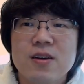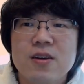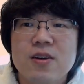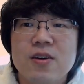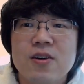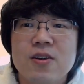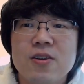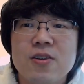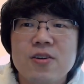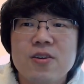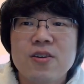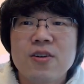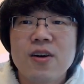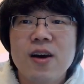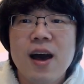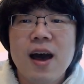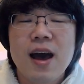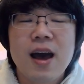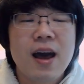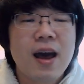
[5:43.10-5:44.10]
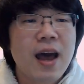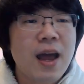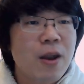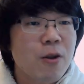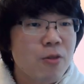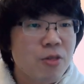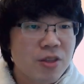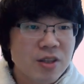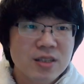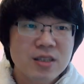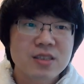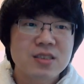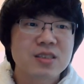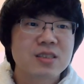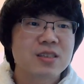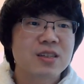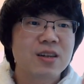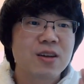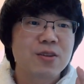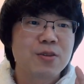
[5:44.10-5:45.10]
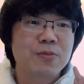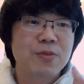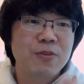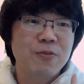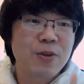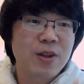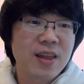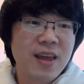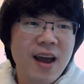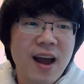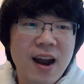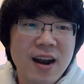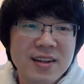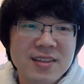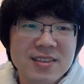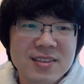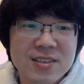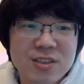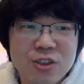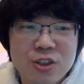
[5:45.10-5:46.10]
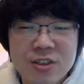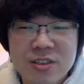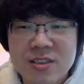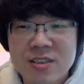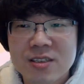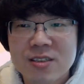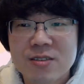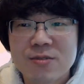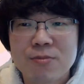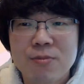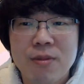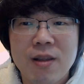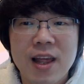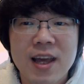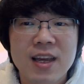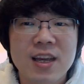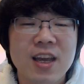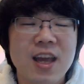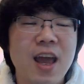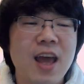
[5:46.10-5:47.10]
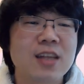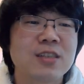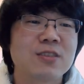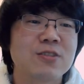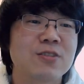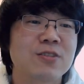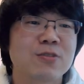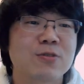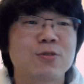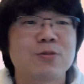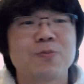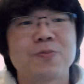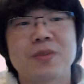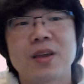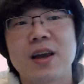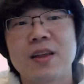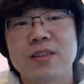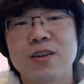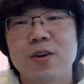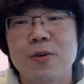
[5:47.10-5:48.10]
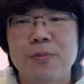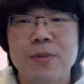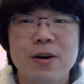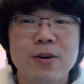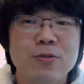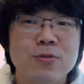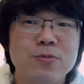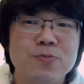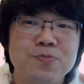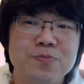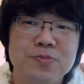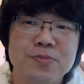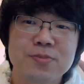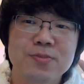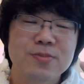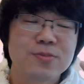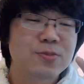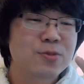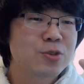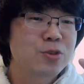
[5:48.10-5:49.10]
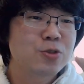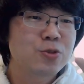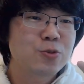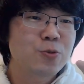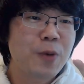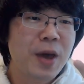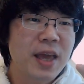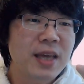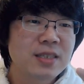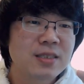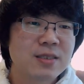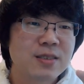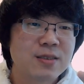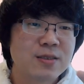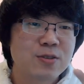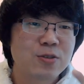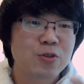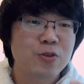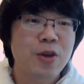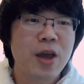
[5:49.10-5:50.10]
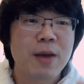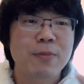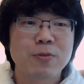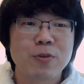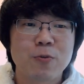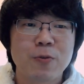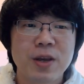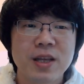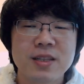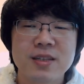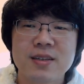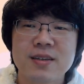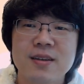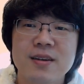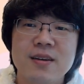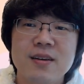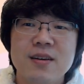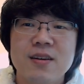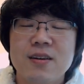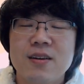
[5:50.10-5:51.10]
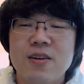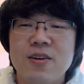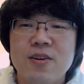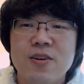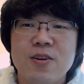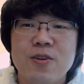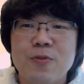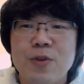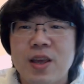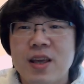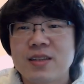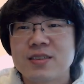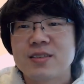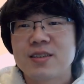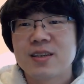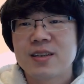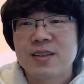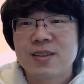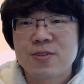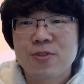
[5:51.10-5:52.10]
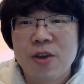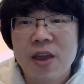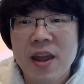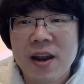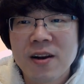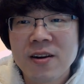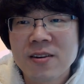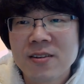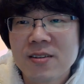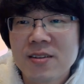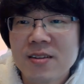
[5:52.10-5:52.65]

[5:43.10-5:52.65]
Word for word: Uh, I don't think this is gonna be really hard. Just like has a, I think about two ways you have to read. Uh, we can see together.